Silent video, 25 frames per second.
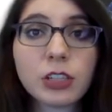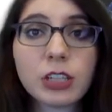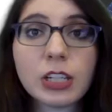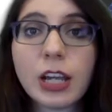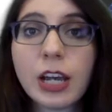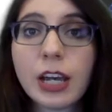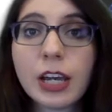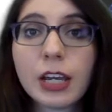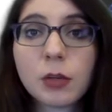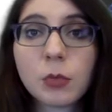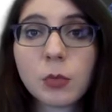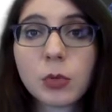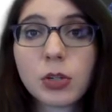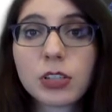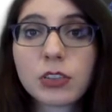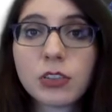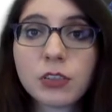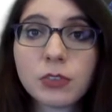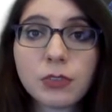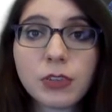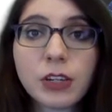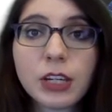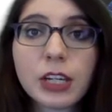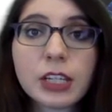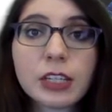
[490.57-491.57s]
and I want
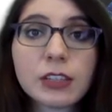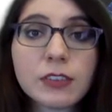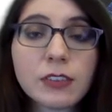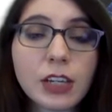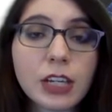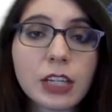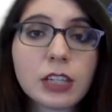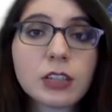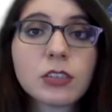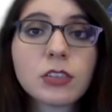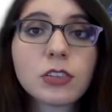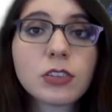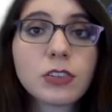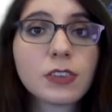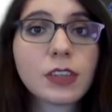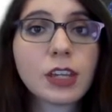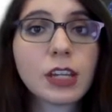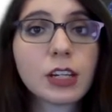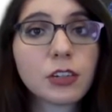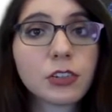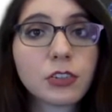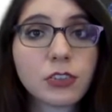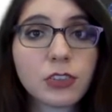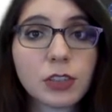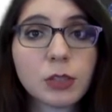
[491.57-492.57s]
to find titles
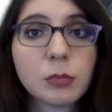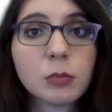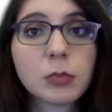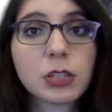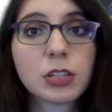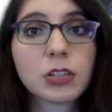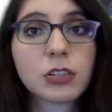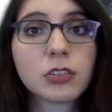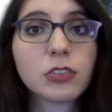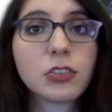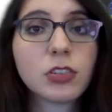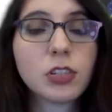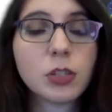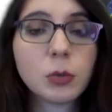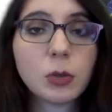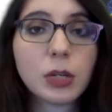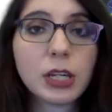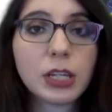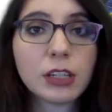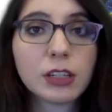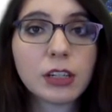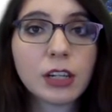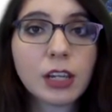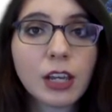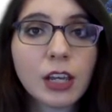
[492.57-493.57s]
that are similar to
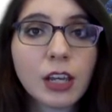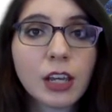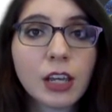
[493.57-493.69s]
it.